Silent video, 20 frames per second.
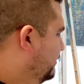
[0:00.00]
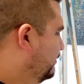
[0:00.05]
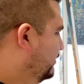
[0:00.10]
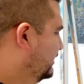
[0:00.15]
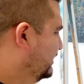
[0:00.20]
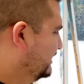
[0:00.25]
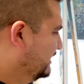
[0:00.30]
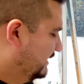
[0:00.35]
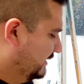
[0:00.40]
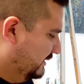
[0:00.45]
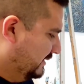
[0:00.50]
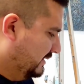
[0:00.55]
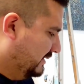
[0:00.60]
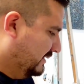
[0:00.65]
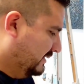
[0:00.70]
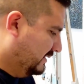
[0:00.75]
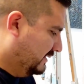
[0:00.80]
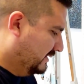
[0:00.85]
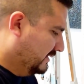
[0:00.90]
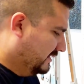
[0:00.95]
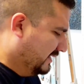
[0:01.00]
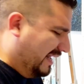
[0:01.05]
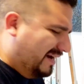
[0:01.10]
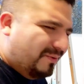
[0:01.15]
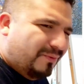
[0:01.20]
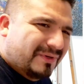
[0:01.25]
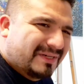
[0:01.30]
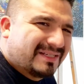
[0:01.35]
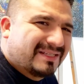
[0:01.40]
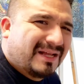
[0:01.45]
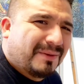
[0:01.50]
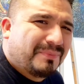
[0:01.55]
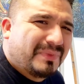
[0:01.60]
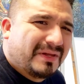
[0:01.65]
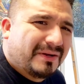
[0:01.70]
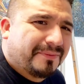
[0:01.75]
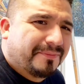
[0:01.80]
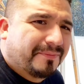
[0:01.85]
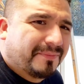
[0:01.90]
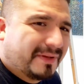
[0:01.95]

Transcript: But that's, I don't want to stop there.